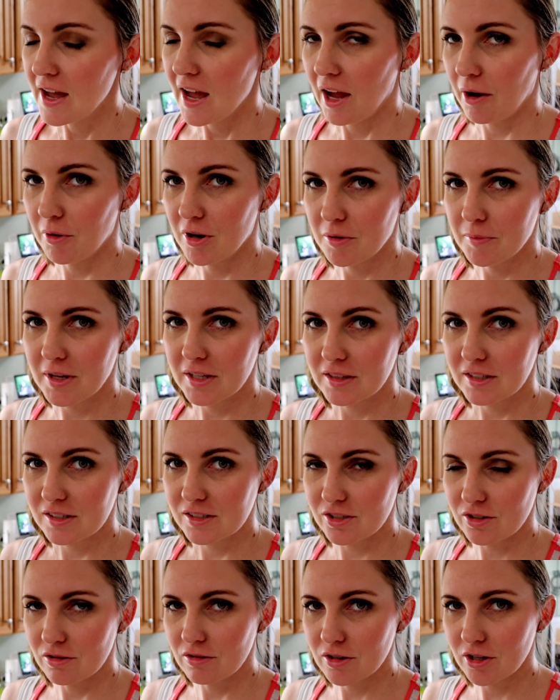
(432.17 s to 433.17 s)
I want to make
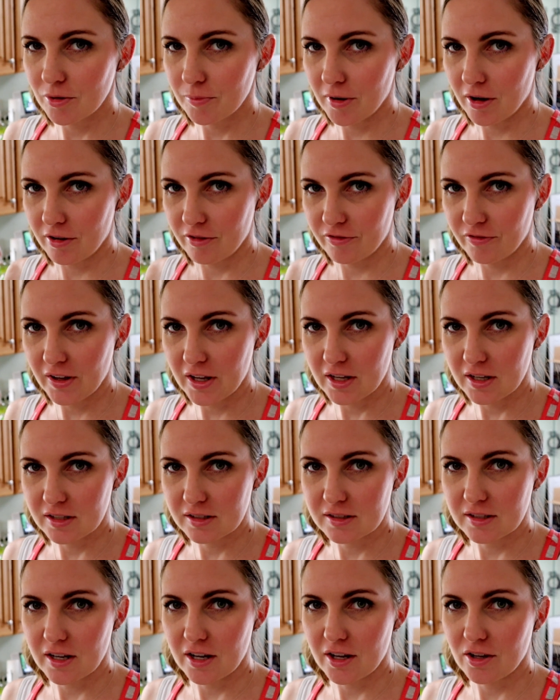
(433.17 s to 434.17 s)
these yogurt
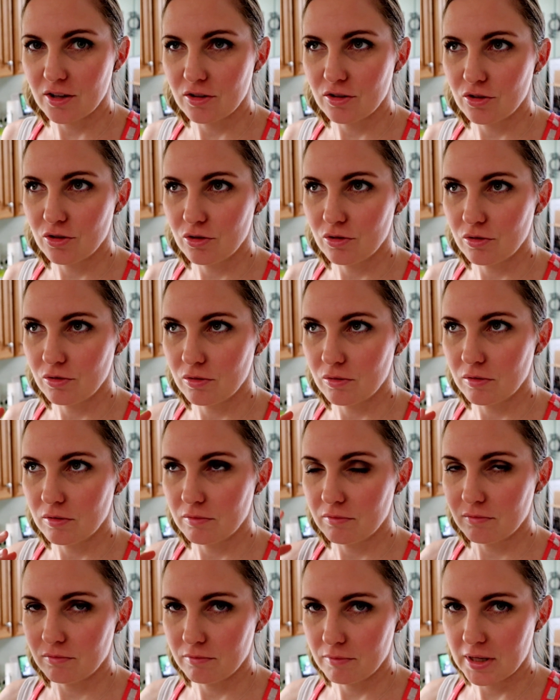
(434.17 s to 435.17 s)
parfaits that you
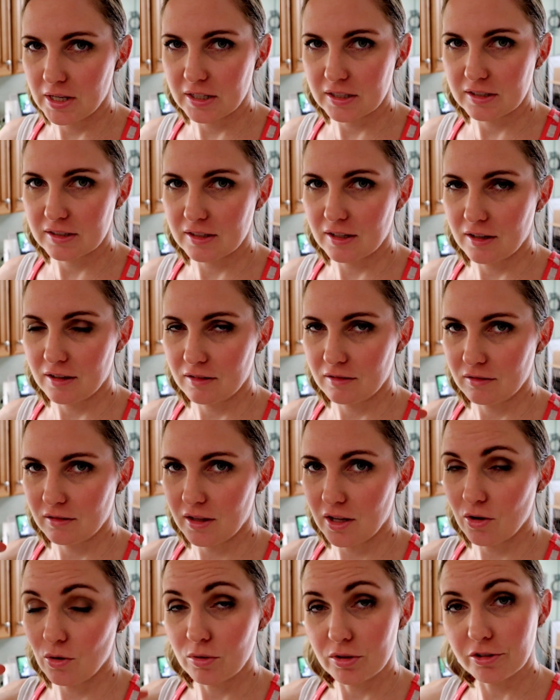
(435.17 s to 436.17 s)
mix and
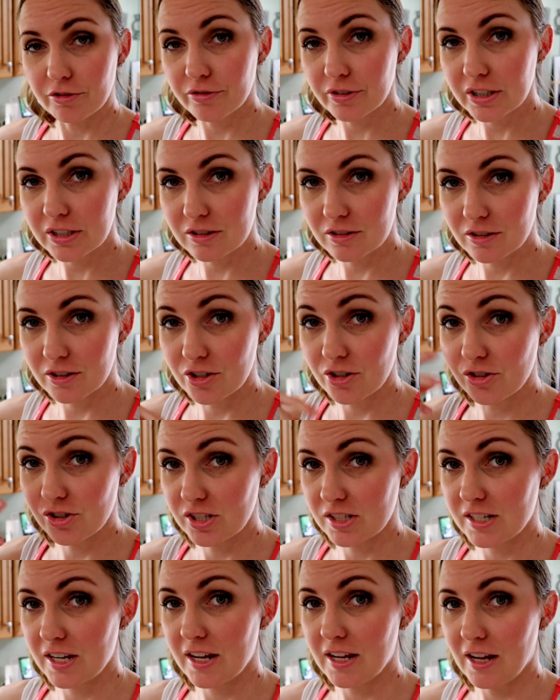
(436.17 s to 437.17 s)
they go in the freezer, and you
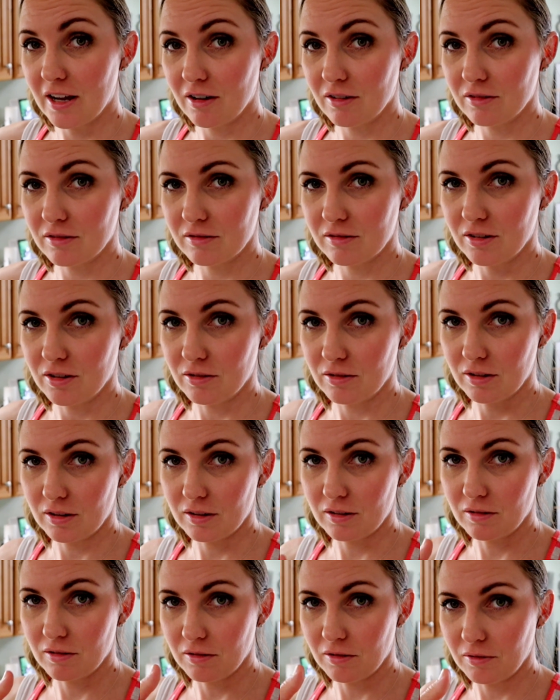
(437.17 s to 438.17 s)
just take out, you know, the
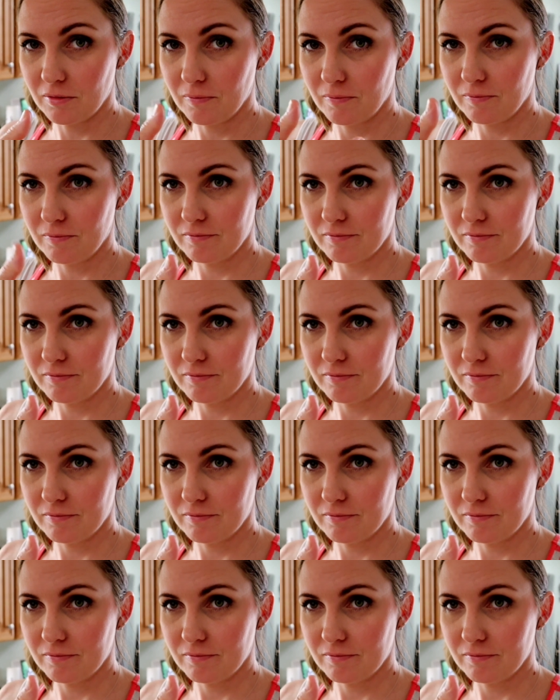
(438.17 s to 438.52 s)
little